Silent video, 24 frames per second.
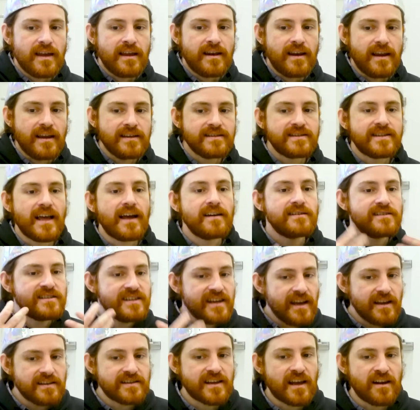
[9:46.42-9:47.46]
it
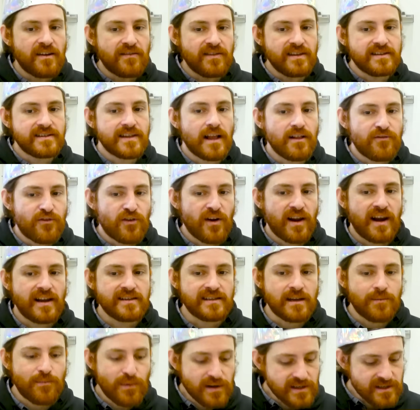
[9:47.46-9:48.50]
instantiates kind of this
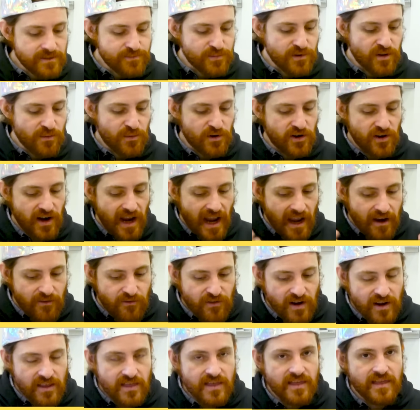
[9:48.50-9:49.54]
self-organizing principle where
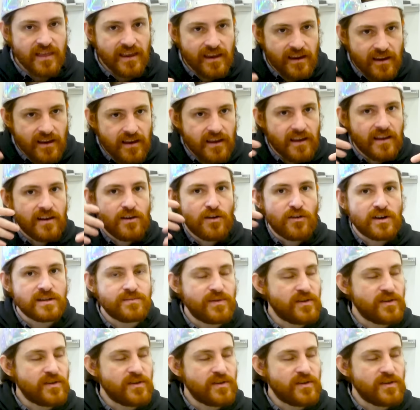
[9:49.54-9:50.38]
everything in your